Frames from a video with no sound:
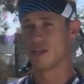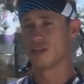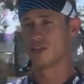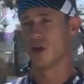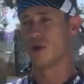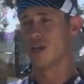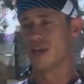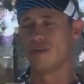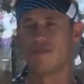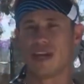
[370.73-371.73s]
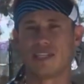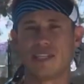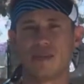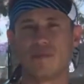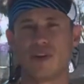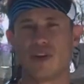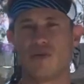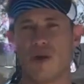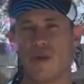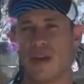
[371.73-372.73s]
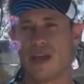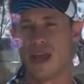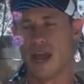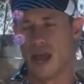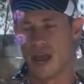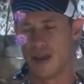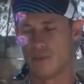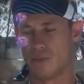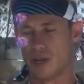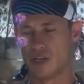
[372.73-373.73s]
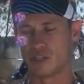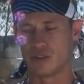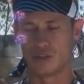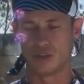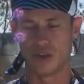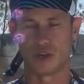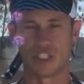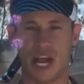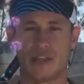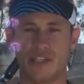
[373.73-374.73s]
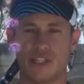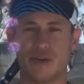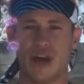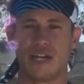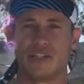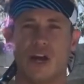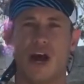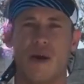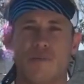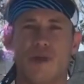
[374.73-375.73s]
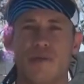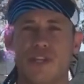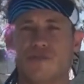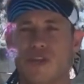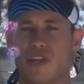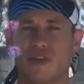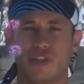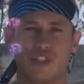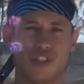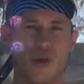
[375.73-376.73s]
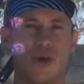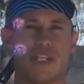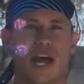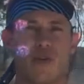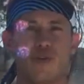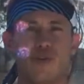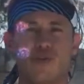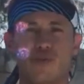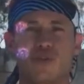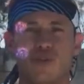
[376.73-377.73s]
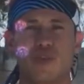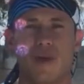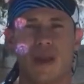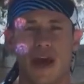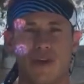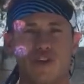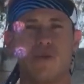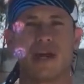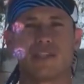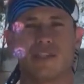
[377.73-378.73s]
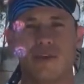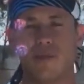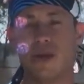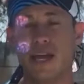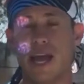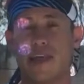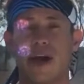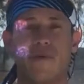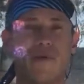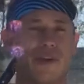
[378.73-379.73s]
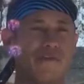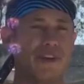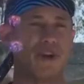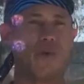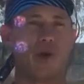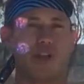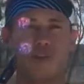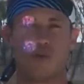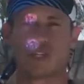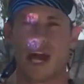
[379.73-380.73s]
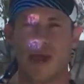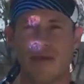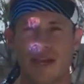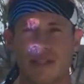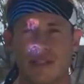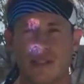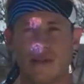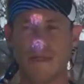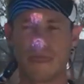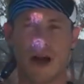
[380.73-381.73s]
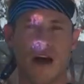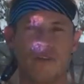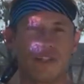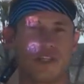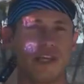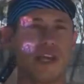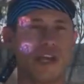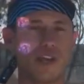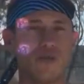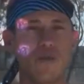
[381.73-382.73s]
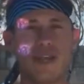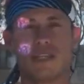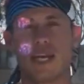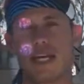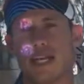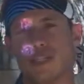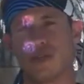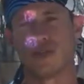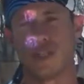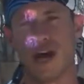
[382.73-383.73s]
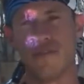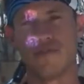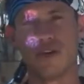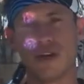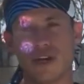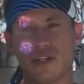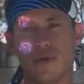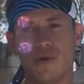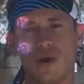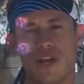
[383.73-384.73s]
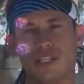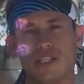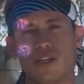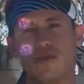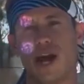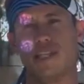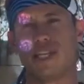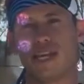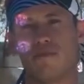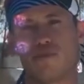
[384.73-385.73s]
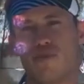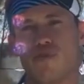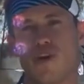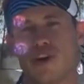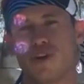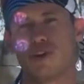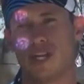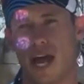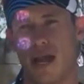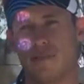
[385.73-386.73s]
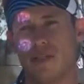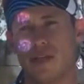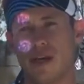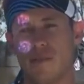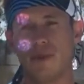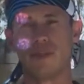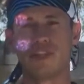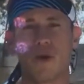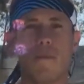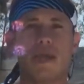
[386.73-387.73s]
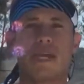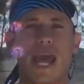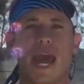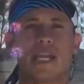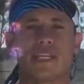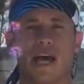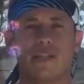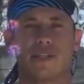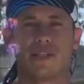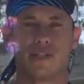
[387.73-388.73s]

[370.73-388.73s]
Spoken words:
So invest in some good equipment, and we are challenging you guys to upload these videos and show us how you do them and how you execute them, and that way we can figure out what your time is. Obviously, you're racing against yourself, so we wanna see you guys improve on your times, but these are BKI challenges.